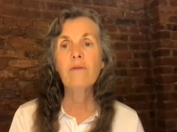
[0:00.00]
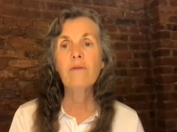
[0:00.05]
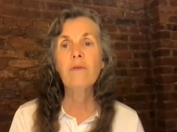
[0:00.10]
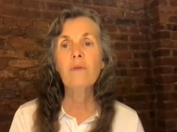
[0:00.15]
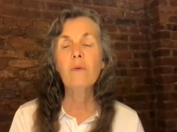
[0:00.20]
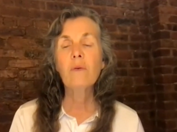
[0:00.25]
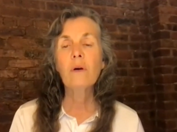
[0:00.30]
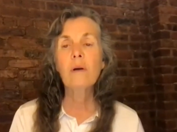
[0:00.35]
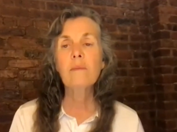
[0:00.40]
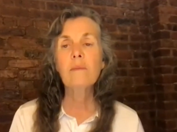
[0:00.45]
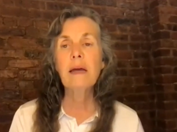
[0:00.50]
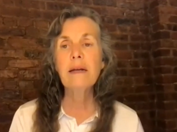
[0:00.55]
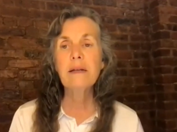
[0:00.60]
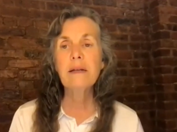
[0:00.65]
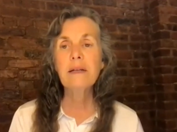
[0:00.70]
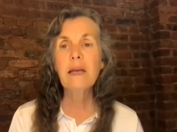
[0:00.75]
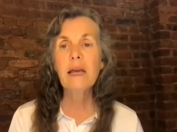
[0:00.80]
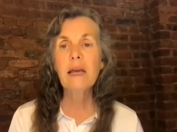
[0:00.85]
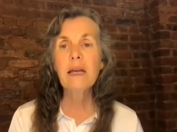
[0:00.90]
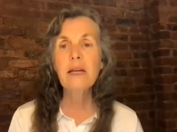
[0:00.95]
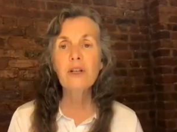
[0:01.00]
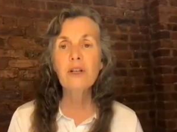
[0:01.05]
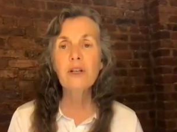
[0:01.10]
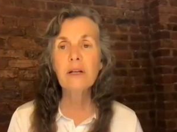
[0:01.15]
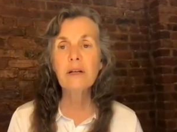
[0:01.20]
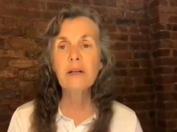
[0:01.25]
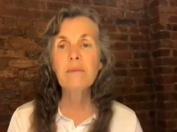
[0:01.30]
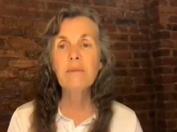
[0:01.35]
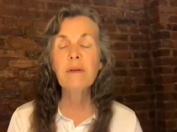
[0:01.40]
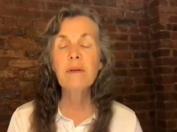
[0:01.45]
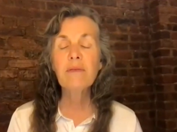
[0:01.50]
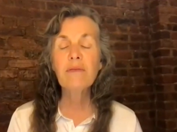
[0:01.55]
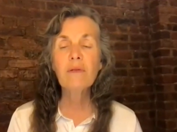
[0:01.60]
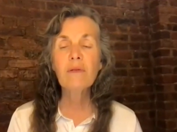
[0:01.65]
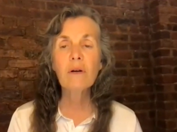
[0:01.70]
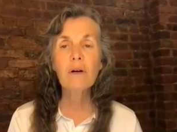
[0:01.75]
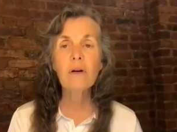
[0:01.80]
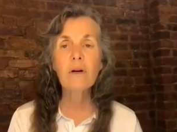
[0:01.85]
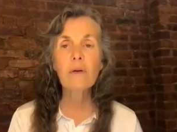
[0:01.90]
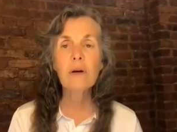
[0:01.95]
for meditation
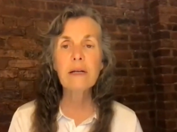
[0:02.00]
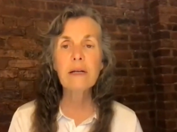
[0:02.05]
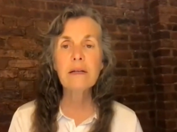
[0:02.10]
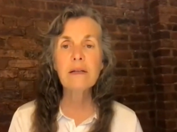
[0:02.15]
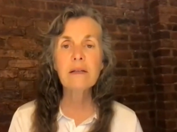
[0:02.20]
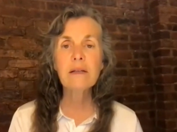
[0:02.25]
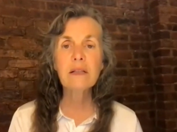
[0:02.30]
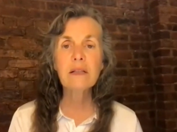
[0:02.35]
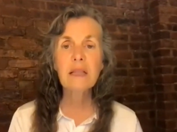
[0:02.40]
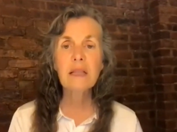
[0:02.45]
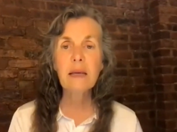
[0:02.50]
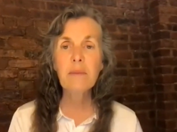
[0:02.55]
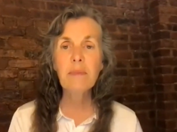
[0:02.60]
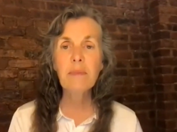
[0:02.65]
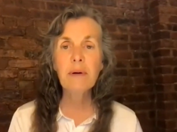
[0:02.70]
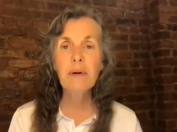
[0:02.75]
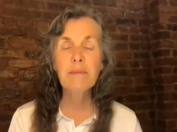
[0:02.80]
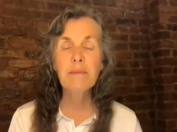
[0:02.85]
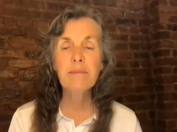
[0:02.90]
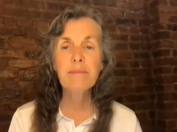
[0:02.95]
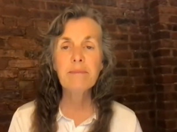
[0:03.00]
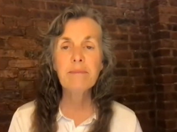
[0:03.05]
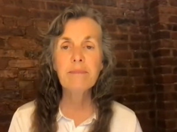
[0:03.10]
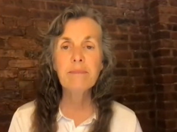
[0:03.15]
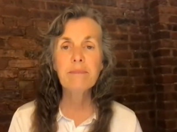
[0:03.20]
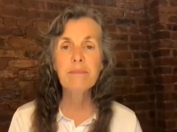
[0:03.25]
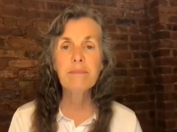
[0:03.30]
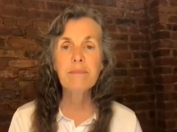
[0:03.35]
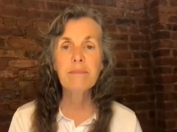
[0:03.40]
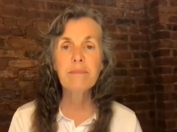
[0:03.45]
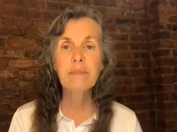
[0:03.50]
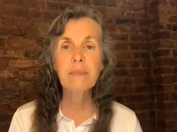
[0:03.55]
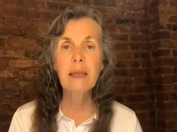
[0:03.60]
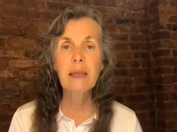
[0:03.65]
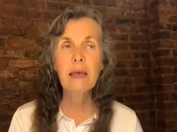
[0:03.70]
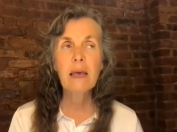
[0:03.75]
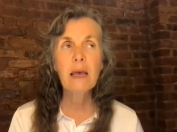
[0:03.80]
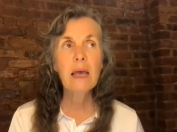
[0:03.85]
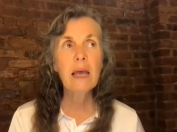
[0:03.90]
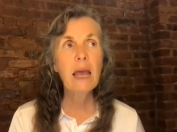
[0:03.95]
before going to sleep.
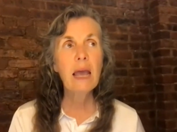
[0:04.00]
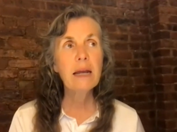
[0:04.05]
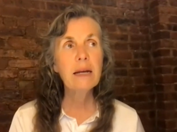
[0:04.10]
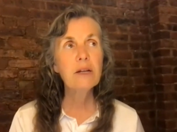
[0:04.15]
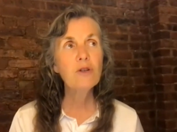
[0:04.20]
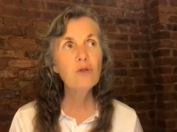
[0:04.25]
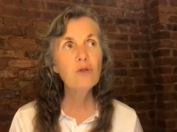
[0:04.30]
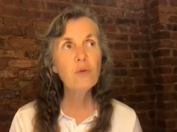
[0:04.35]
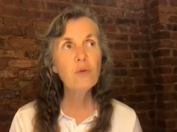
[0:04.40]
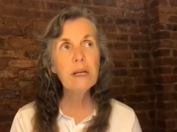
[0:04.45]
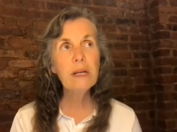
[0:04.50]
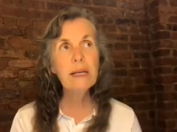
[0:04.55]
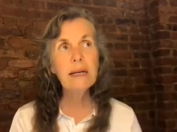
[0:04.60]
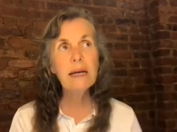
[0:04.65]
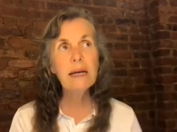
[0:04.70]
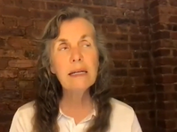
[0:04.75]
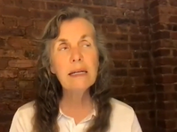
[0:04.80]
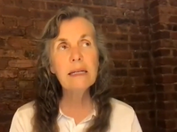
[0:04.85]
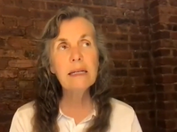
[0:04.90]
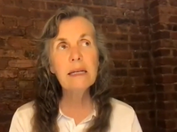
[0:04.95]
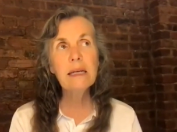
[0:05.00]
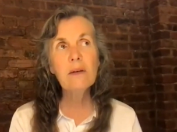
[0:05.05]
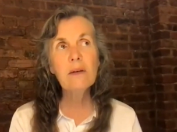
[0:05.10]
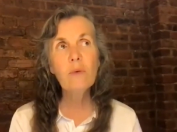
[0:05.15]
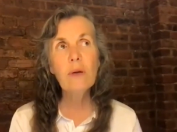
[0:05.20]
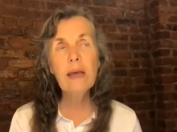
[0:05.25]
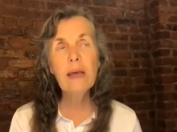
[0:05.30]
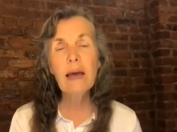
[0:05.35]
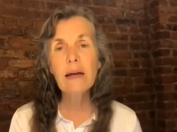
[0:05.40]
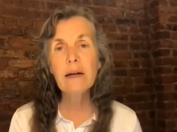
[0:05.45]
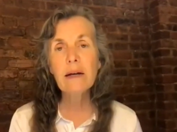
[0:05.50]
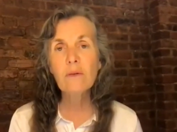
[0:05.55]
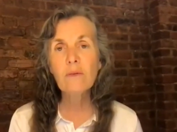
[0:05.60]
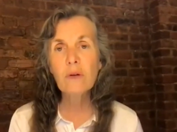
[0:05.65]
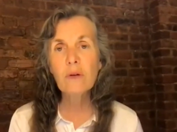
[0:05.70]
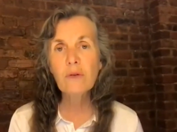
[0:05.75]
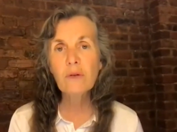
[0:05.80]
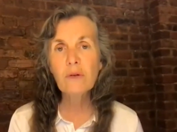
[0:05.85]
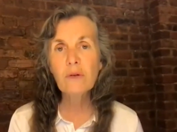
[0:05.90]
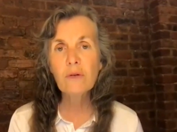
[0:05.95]
And in 2019, we had a
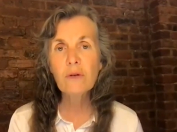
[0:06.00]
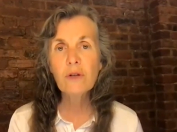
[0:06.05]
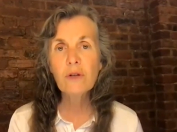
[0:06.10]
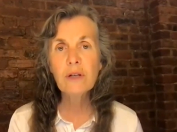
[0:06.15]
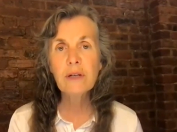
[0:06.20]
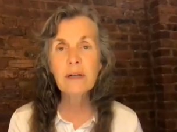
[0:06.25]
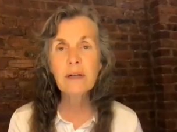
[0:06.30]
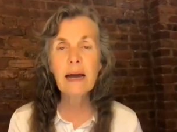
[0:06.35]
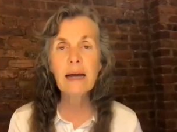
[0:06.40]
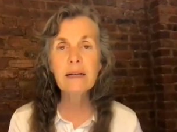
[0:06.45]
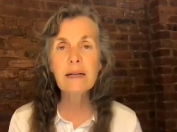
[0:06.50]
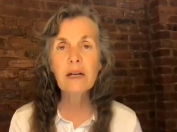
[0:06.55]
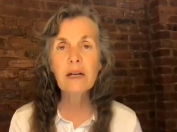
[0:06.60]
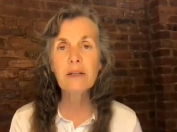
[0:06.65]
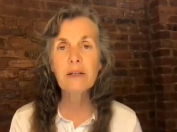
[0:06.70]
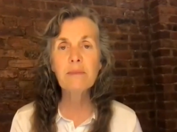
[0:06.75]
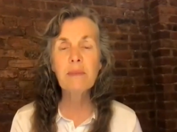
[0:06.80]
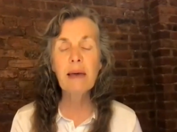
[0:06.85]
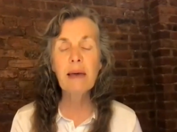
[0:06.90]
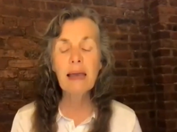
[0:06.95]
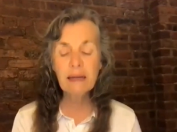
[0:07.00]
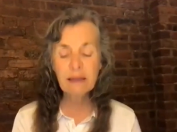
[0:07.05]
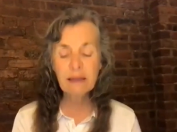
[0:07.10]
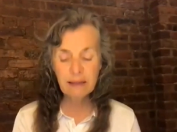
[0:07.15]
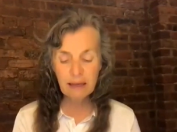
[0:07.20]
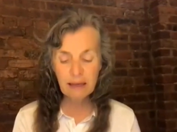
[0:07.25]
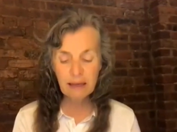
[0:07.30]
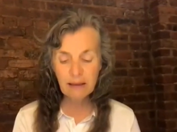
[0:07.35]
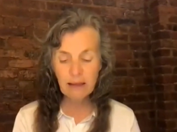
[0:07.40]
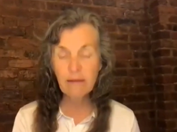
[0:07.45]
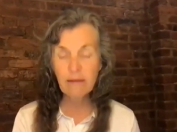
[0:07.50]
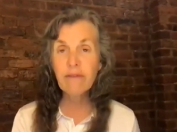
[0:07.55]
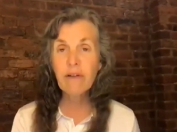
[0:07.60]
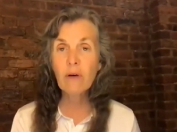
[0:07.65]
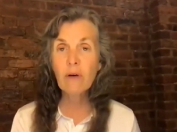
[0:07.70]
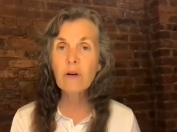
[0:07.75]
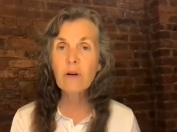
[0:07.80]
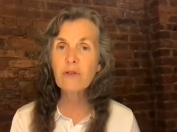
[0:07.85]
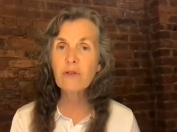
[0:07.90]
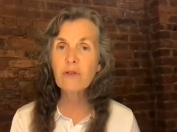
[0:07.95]
Rosicrucian Digest magazine that
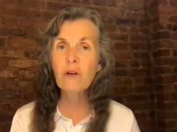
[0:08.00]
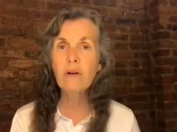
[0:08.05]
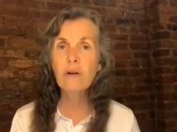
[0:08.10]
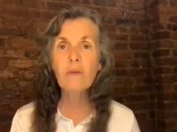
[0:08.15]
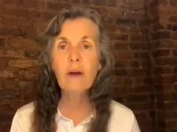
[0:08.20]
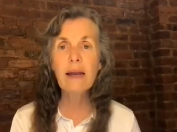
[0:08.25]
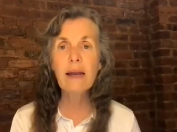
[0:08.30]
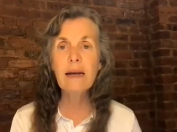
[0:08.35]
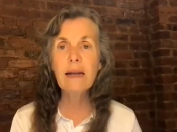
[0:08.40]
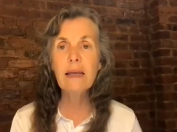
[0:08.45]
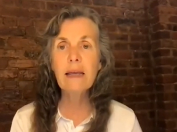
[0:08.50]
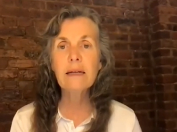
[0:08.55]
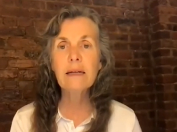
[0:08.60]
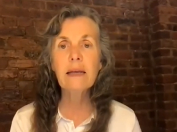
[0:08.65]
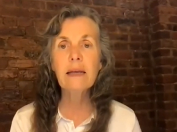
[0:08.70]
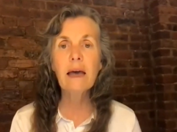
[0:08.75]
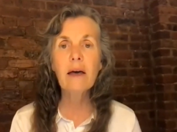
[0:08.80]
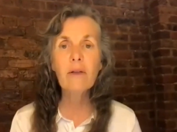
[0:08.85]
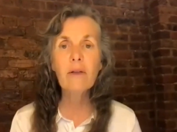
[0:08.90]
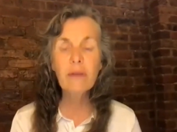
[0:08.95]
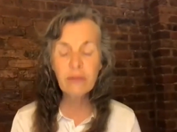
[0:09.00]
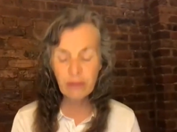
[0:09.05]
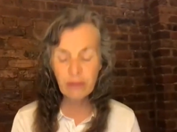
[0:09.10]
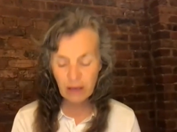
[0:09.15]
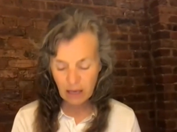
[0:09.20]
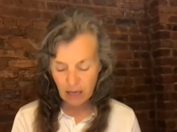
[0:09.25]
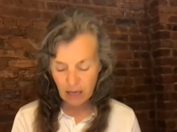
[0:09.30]
focused on radiant health.